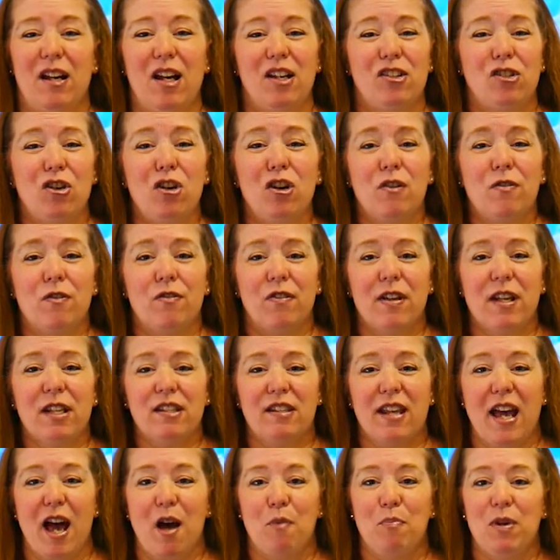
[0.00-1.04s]
a turn of
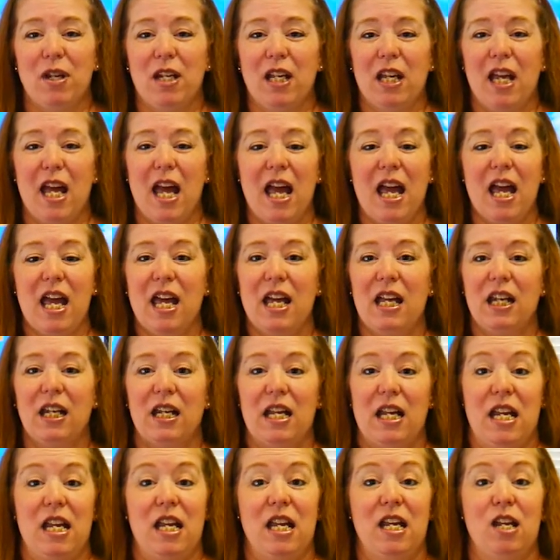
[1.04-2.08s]
events happened, and
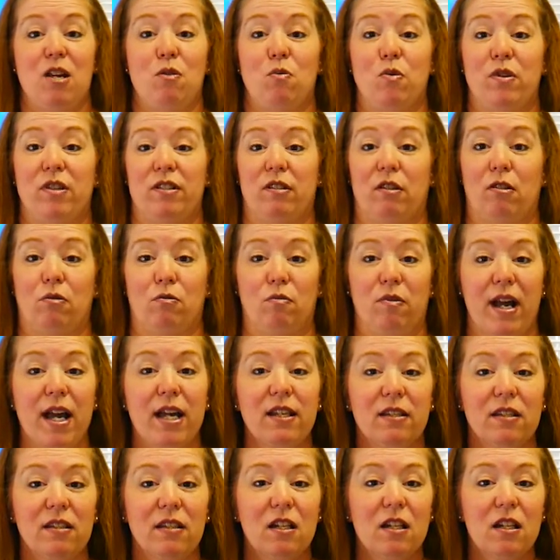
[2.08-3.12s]
he was
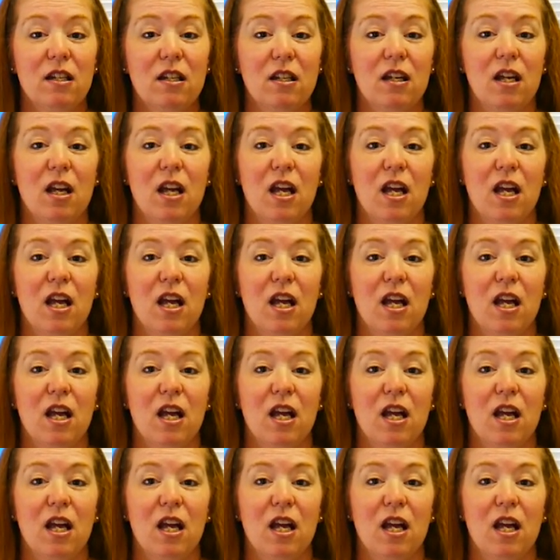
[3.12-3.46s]
arrested,